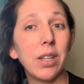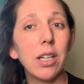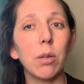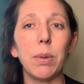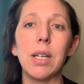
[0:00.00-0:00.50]

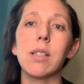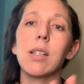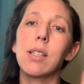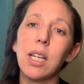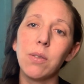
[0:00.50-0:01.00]
therapy? And
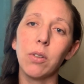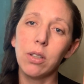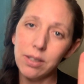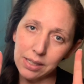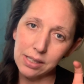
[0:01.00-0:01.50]

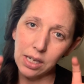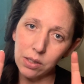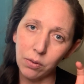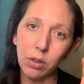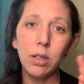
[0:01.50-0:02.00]
successful
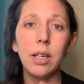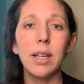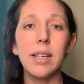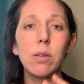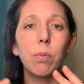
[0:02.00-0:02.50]

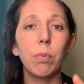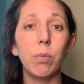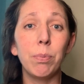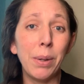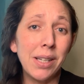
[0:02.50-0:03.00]
is
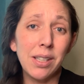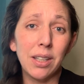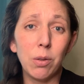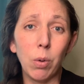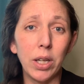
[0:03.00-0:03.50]

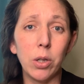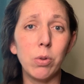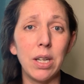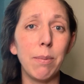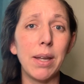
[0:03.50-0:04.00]
basically what you
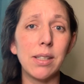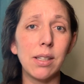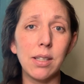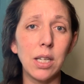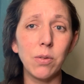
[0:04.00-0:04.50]
deem as
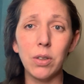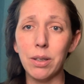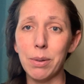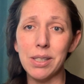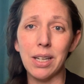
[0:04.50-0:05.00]
successful. I
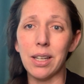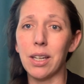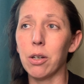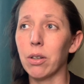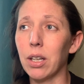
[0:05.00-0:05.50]
mean, it's not
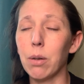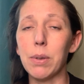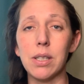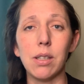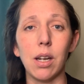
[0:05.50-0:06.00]
like your
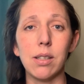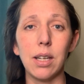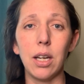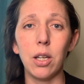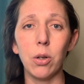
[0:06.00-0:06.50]
therapist is going to
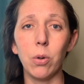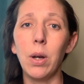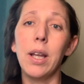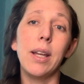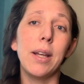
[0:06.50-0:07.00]
say to you,
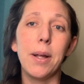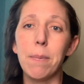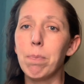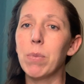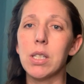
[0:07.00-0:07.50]

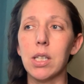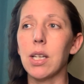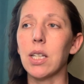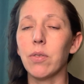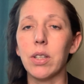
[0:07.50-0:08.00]

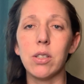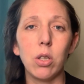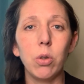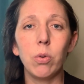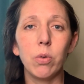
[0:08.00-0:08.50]
successful is
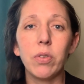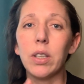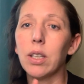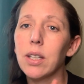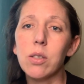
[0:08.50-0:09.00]
you
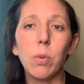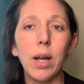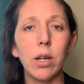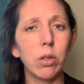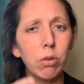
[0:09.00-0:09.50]
feeling this
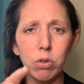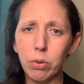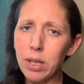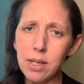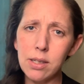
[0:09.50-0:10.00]
way, or you
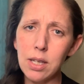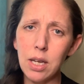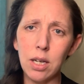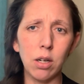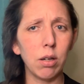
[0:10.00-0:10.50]
doing this
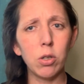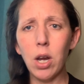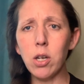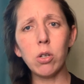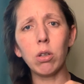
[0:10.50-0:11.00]
thing, or
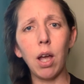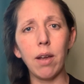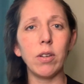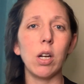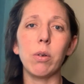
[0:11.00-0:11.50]
change your
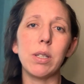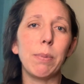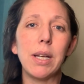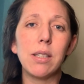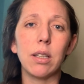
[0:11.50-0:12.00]
life. You know, it's
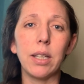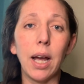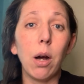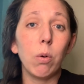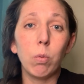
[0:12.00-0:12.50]
basically
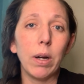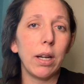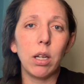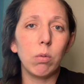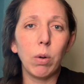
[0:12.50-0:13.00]

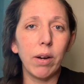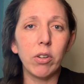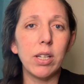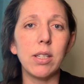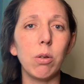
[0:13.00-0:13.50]
whatever
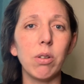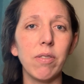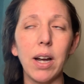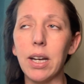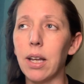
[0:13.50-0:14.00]
it is that you
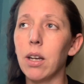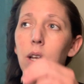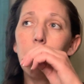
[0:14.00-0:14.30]
define it